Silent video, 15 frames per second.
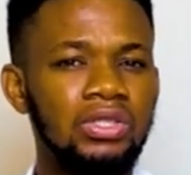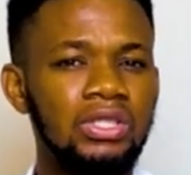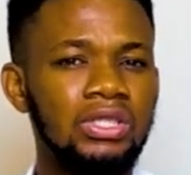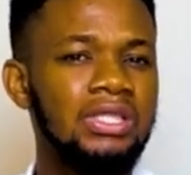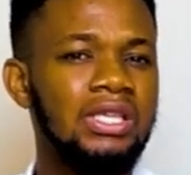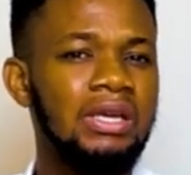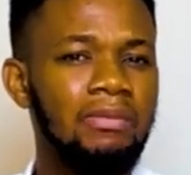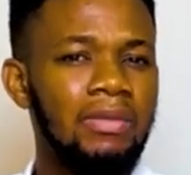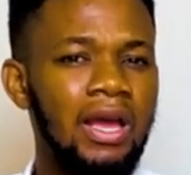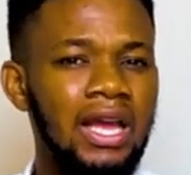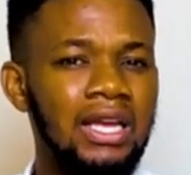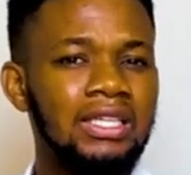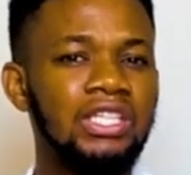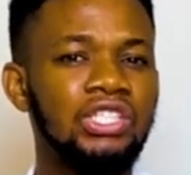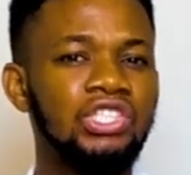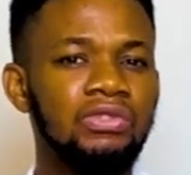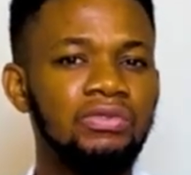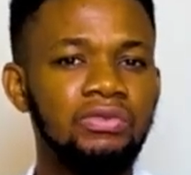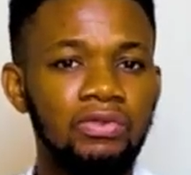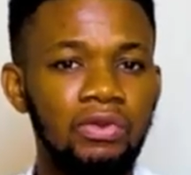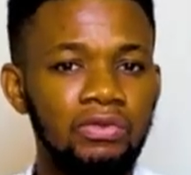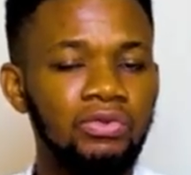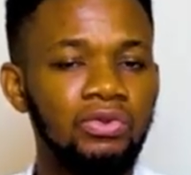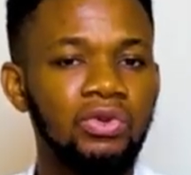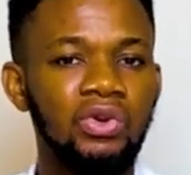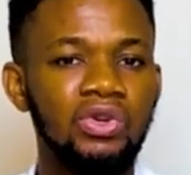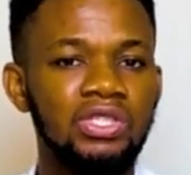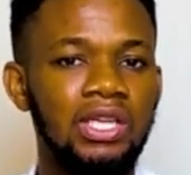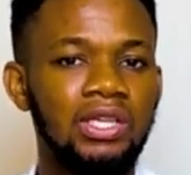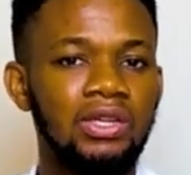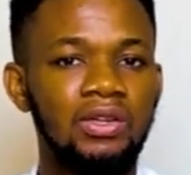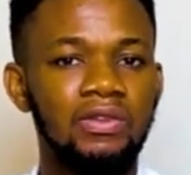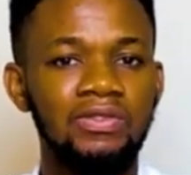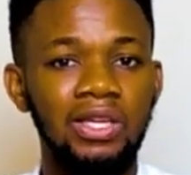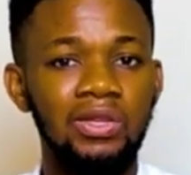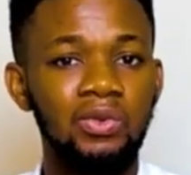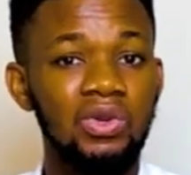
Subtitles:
this energy for focus and all of that.